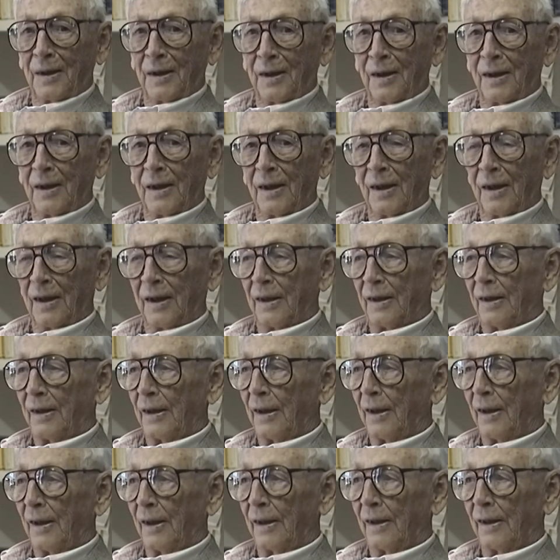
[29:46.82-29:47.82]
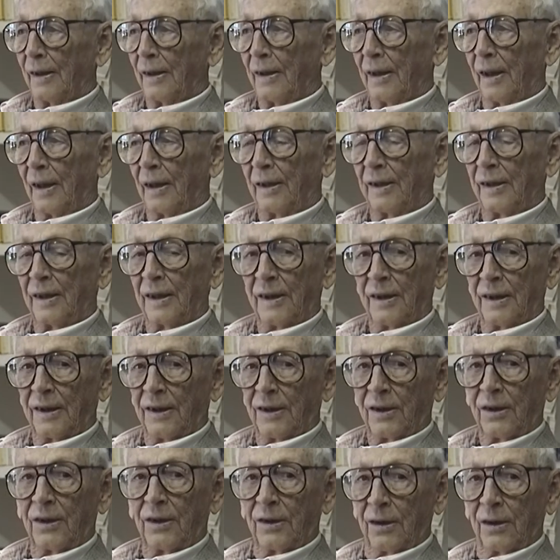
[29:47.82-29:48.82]
And uh, I think
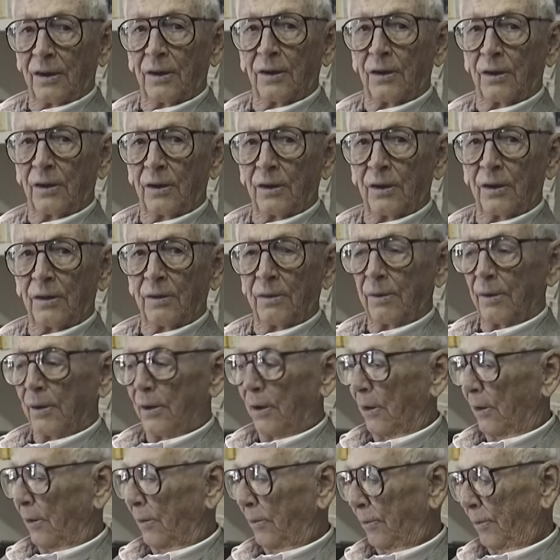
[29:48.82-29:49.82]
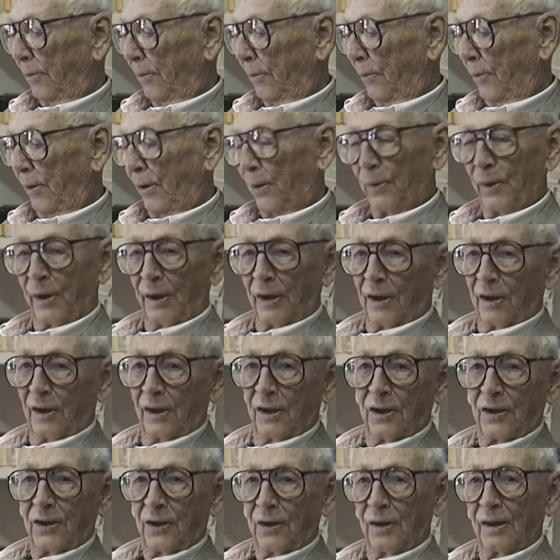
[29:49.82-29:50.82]
it's, you know, one way or another,
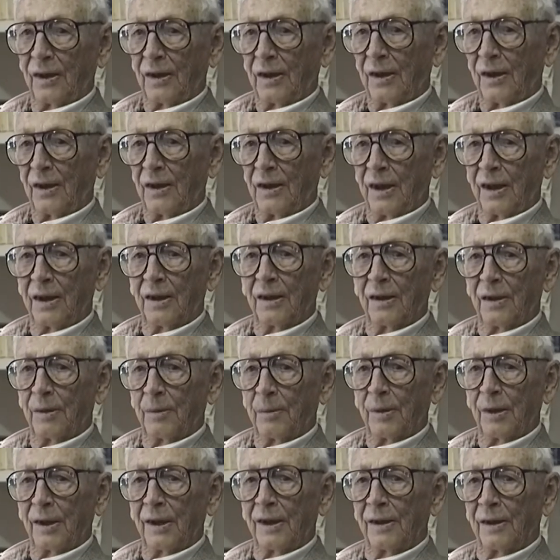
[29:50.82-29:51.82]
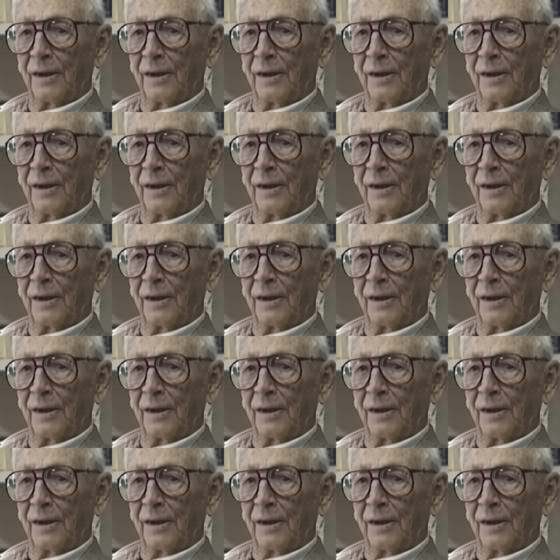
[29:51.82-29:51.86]
it's going to continue to be.